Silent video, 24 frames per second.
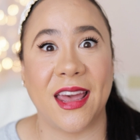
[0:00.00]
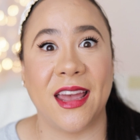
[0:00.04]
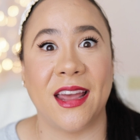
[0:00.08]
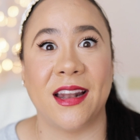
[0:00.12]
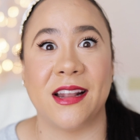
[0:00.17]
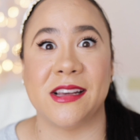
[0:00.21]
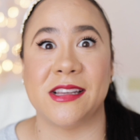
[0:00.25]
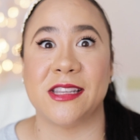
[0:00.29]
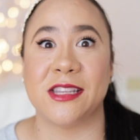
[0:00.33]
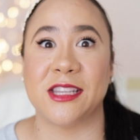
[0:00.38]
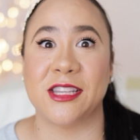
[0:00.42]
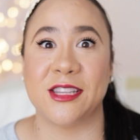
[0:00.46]
It
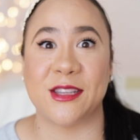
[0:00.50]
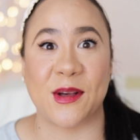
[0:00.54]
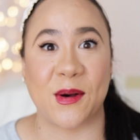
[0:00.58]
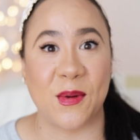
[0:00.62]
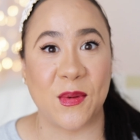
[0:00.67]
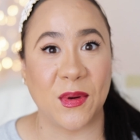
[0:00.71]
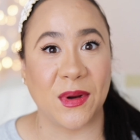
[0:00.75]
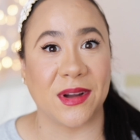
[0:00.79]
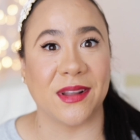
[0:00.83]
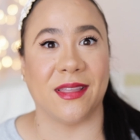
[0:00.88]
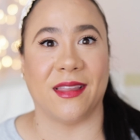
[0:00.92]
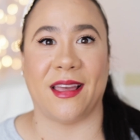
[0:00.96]
is
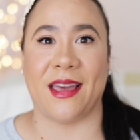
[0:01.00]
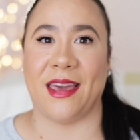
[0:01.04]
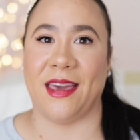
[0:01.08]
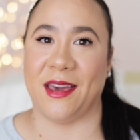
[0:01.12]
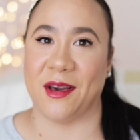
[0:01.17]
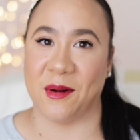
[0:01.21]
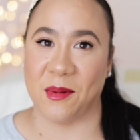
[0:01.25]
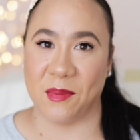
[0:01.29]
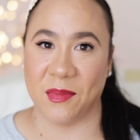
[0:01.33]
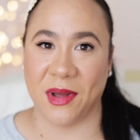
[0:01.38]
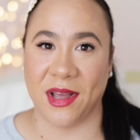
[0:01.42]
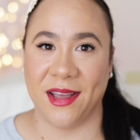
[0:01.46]
so
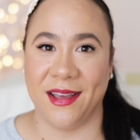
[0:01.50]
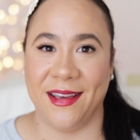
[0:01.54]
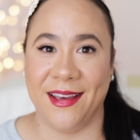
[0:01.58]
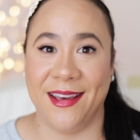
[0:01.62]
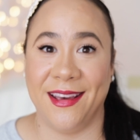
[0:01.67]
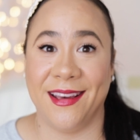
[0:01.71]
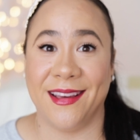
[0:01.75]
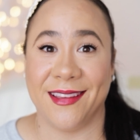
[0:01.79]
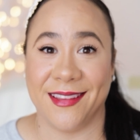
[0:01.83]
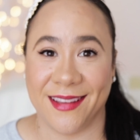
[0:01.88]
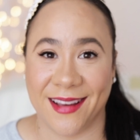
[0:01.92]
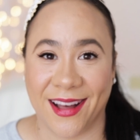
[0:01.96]
glam.
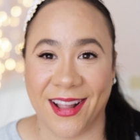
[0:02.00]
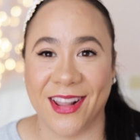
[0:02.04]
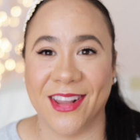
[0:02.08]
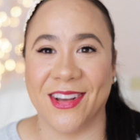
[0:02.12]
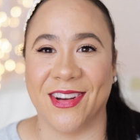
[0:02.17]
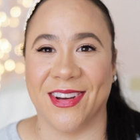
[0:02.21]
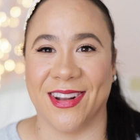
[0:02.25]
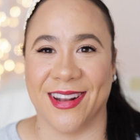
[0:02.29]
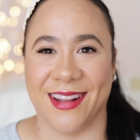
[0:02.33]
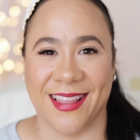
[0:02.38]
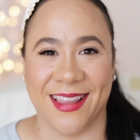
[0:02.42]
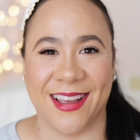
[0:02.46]
Y'all
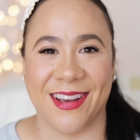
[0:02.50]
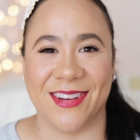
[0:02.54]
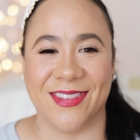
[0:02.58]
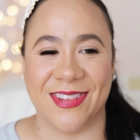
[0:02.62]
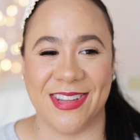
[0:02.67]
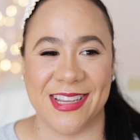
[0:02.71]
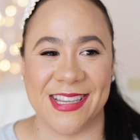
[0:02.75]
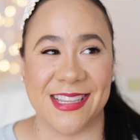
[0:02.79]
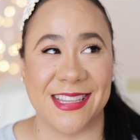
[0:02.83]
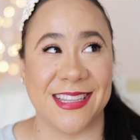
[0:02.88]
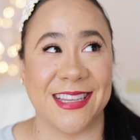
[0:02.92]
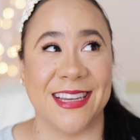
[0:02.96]
are gonna love
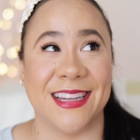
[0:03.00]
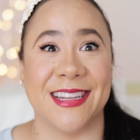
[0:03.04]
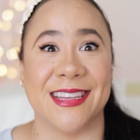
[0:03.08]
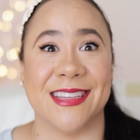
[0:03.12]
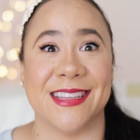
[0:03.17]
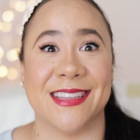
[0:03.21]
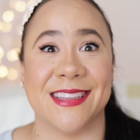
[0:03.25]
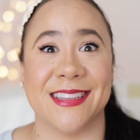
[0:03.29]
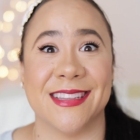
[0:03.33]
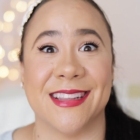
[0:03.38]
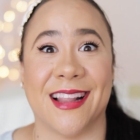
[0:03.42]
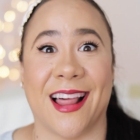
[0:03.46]
this. It
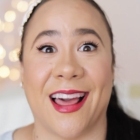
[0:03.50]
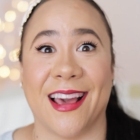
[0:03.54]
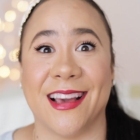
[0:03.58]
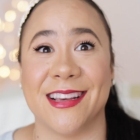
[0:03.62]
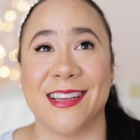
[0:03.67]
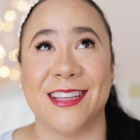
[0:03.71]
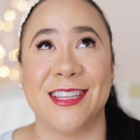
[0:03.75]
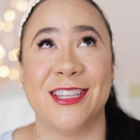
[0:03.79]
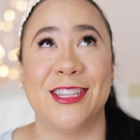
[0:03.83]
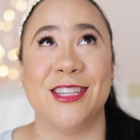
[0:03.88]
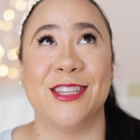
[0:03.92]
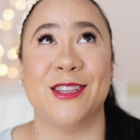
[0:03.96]
is like
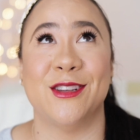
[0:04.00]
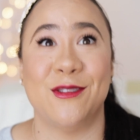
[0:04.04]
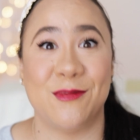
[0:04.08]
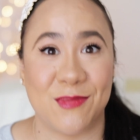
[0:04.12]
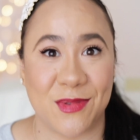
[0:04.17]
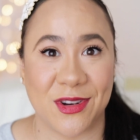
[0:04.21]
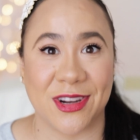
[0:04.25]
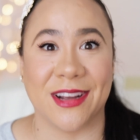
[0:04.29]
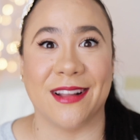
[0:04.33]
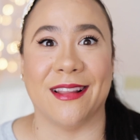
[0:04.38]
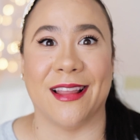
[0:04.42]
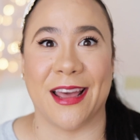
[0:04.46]

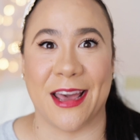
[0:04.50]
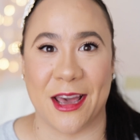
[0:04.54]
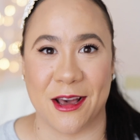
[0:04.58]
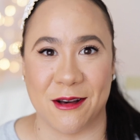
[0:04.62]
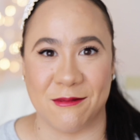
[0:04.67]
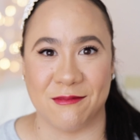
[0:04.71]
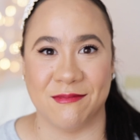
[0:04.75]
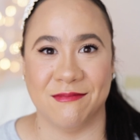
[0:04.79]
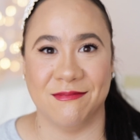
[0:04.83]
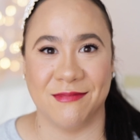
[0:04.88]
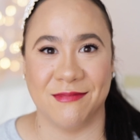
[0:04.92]
super glam.